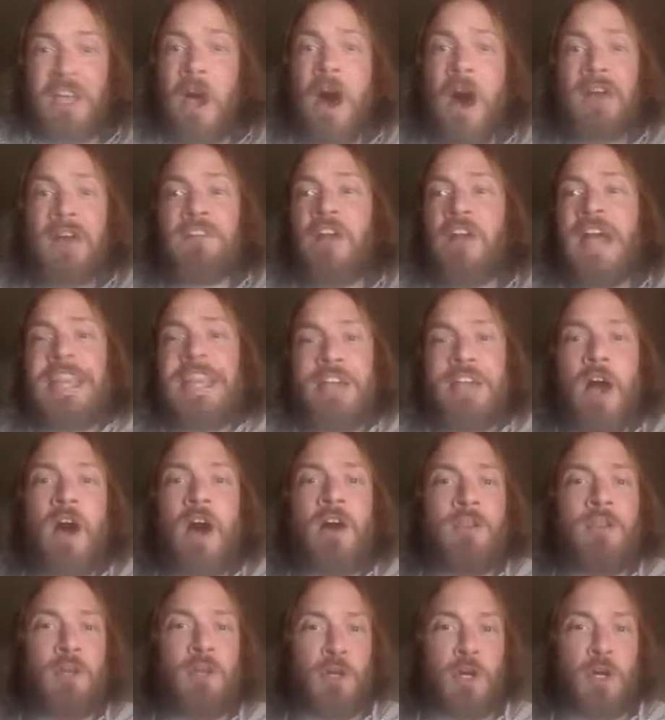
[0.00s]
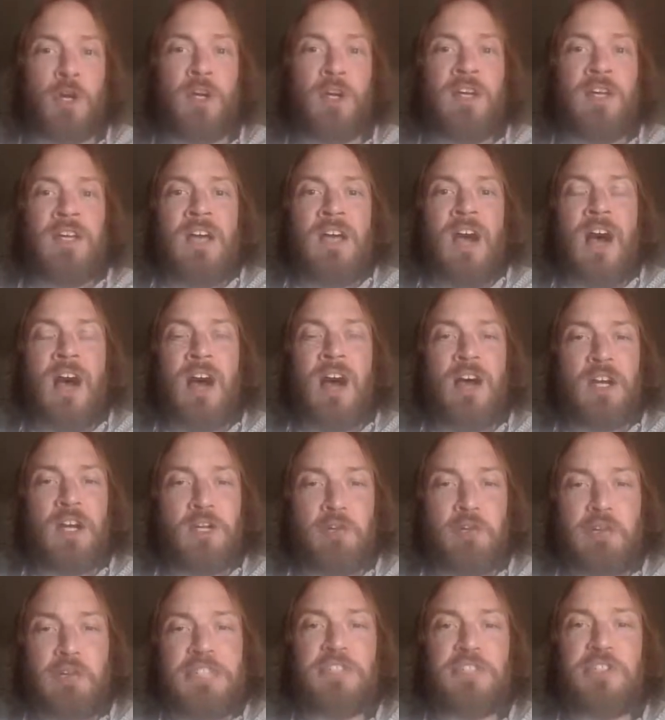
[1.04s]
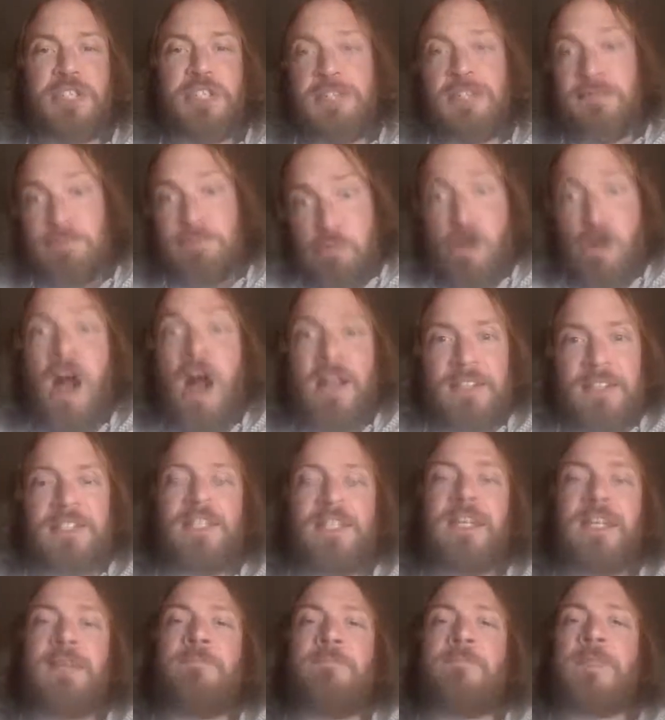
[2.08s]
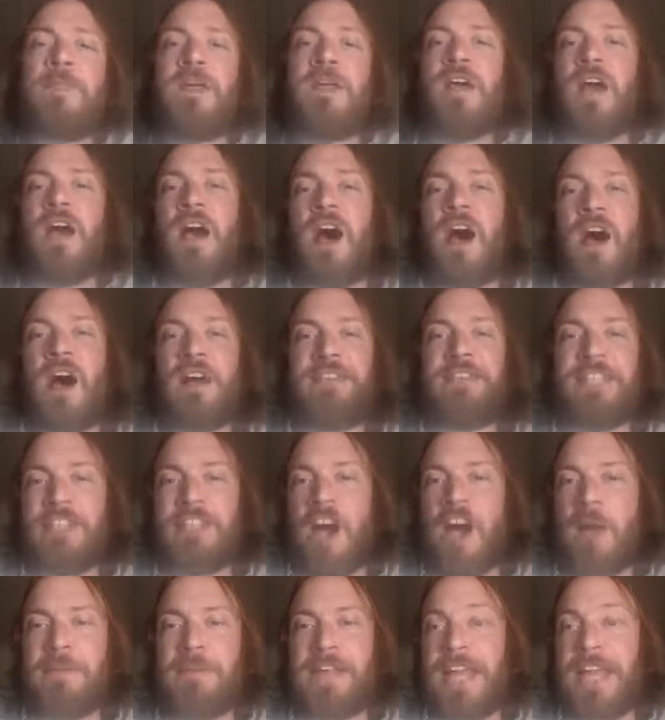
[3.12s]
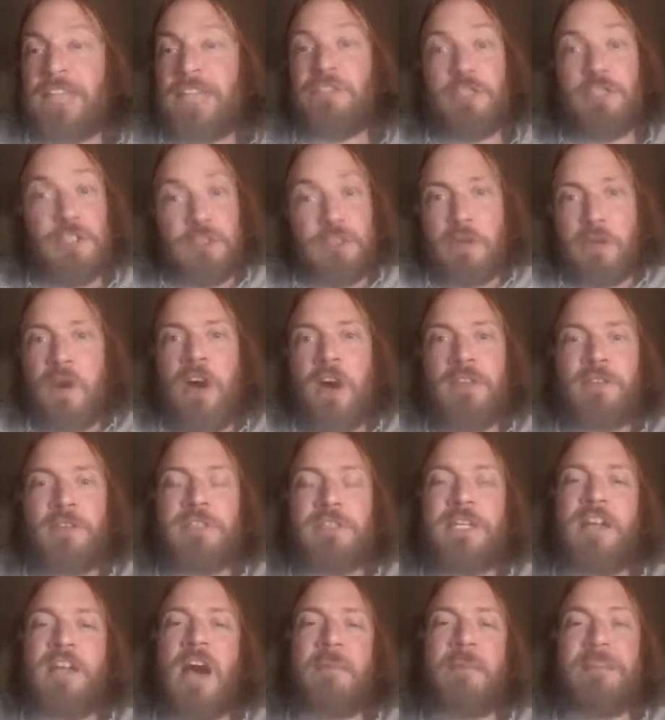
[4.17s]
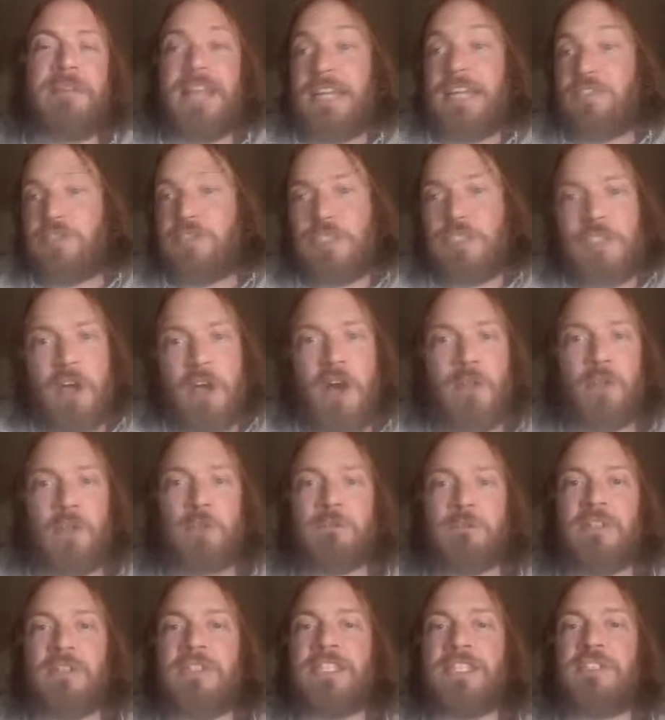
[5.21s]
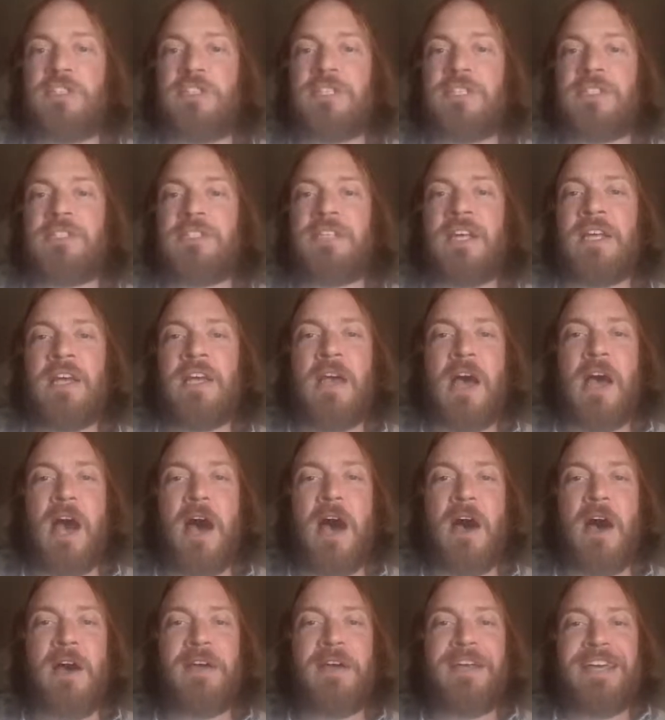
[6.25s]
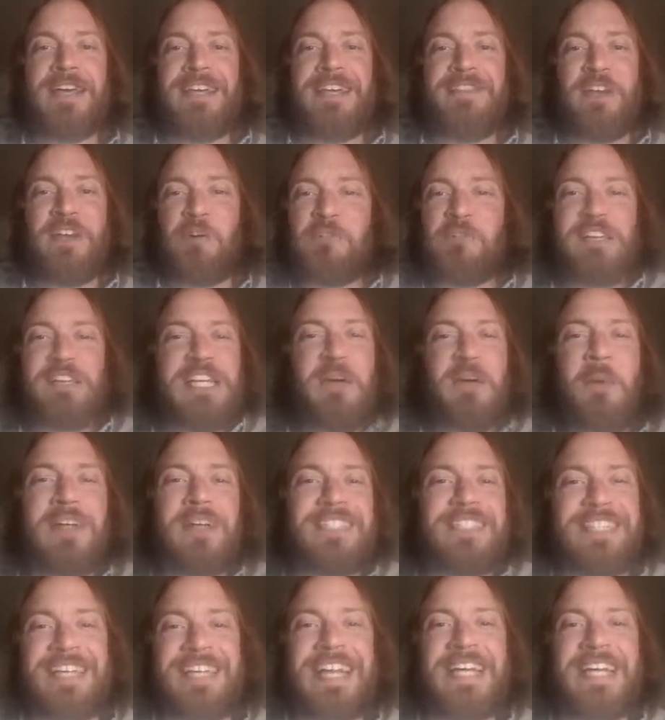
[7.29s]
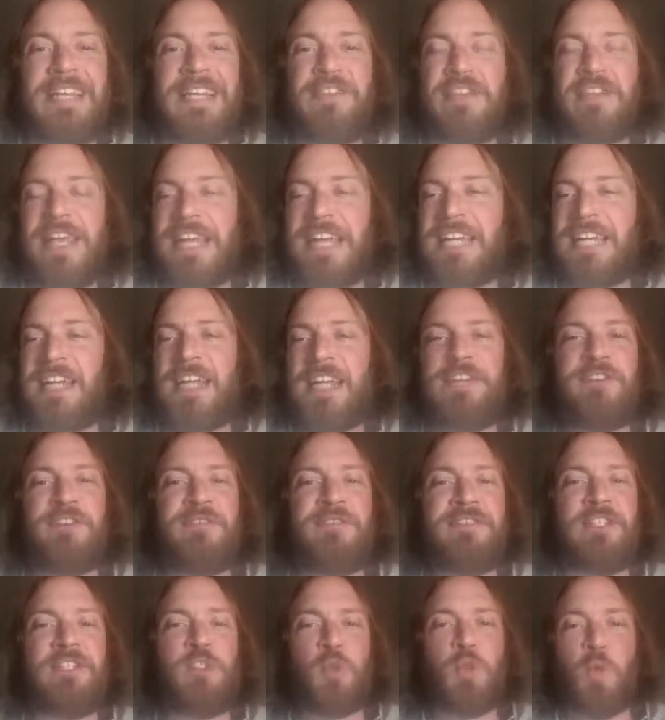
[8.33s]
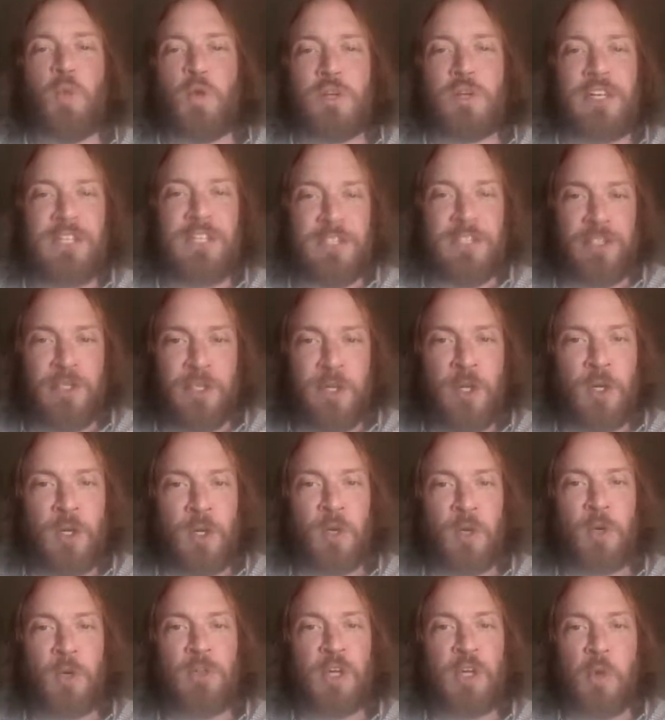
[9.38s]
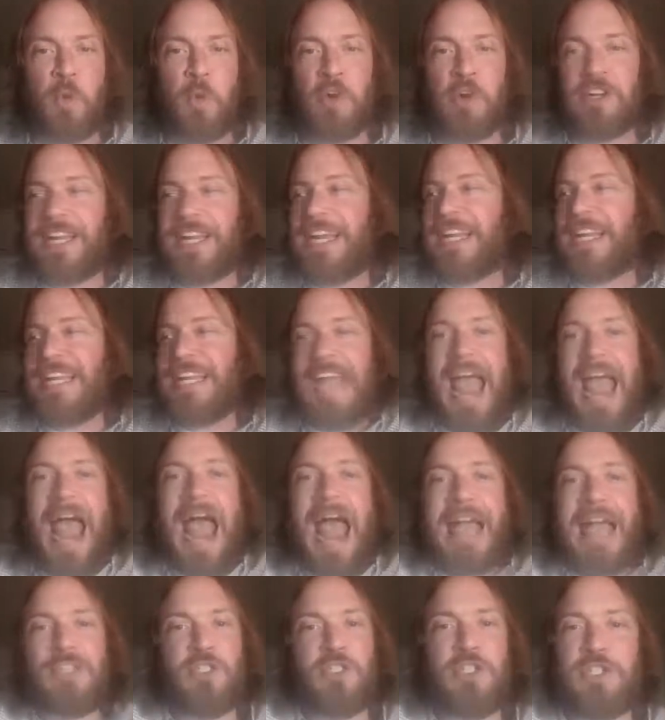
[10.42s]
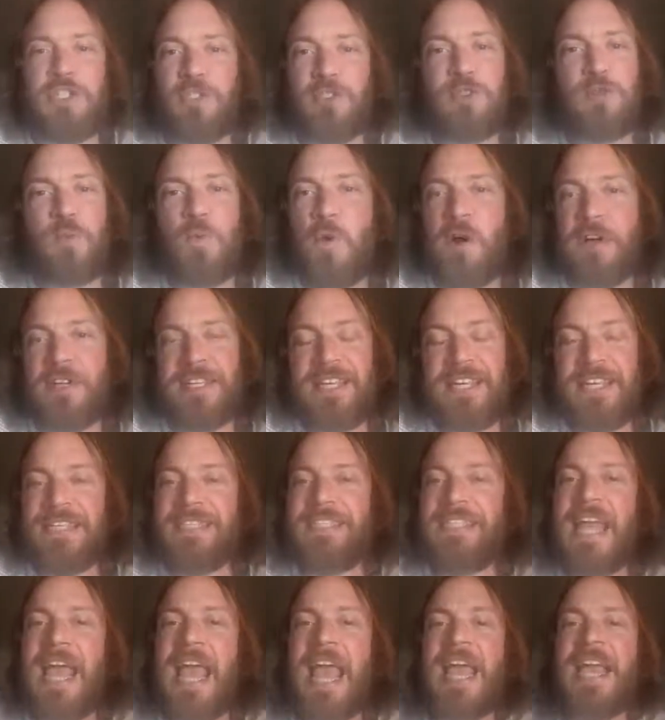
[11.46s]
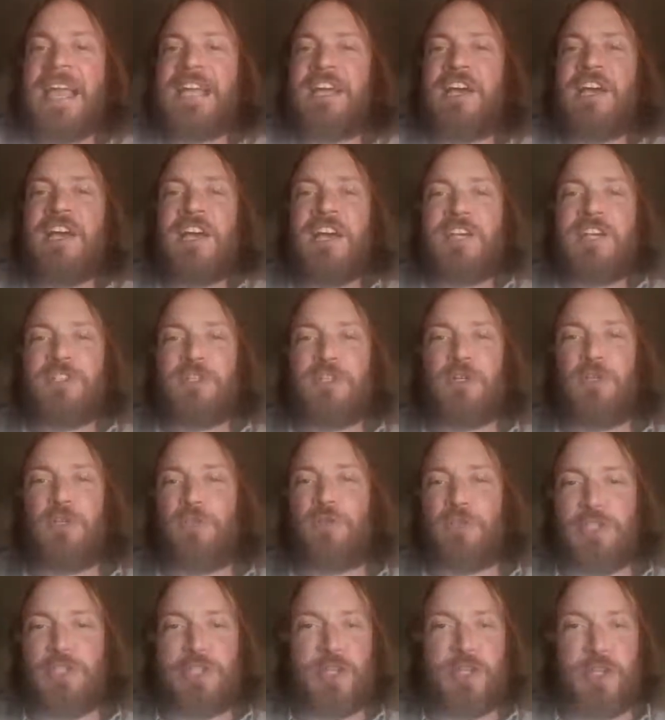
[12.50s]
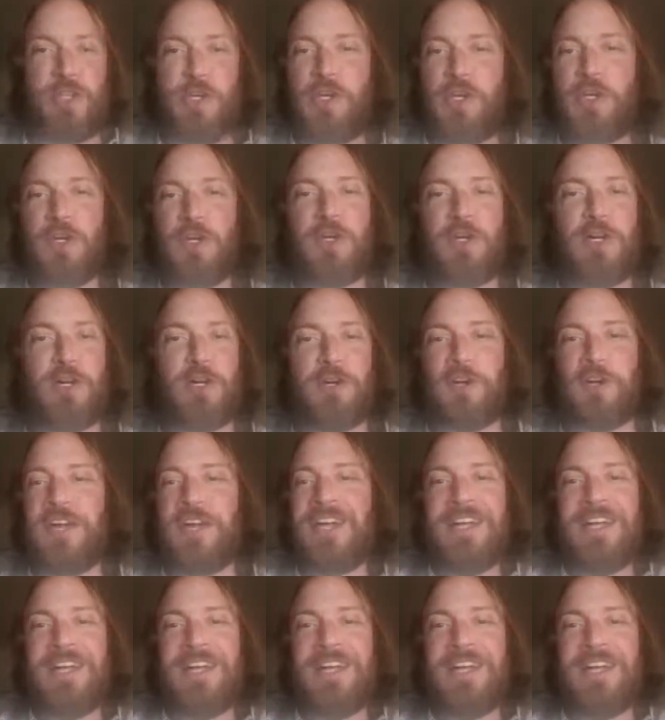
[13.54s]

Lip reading: unlike other Christian, Protestant denominations or other denominations, other religions, there really wasn't anything an individual could do. There weren't any actions one could take to secure,